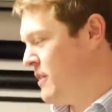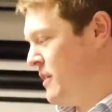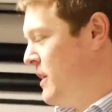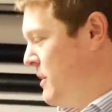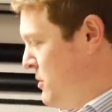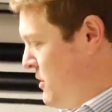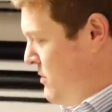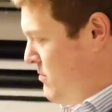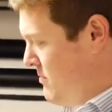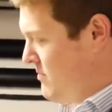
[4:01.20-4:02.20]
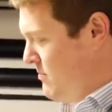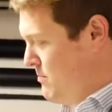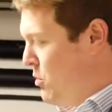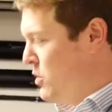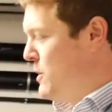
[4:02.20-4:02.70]
so that it was
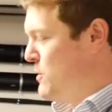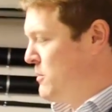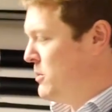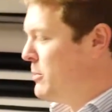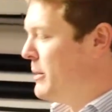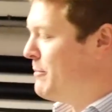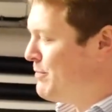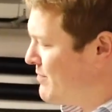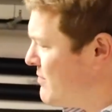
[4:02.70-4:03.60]
more usable, but